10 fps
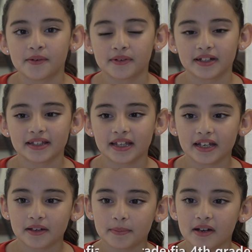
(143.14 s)
What I
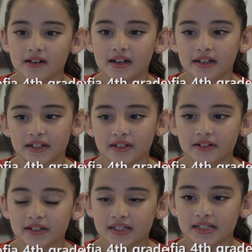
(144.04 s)
like about
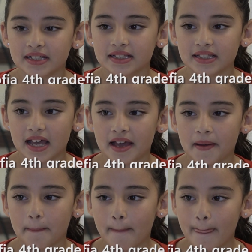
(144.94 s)
Carrillo is
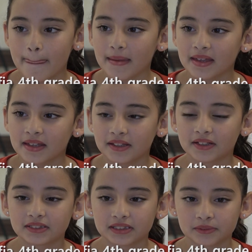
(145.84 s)
that
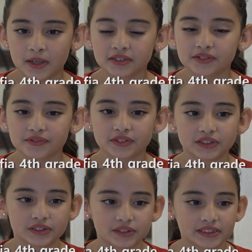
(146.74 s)
there's wonderful
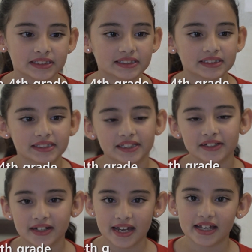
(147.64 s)
students
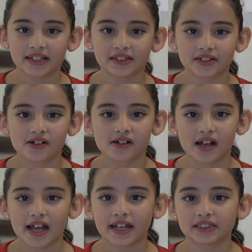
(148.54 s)
here and they're all
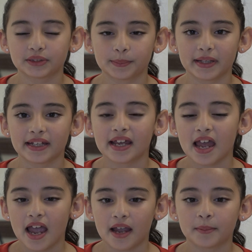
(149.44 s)
kind to me.
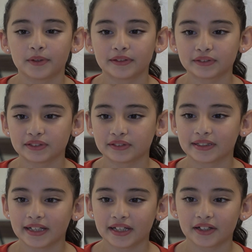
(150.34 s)
I'm a new
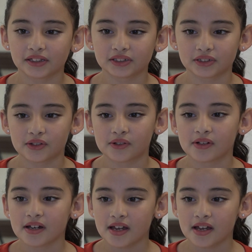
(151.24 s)
student here, so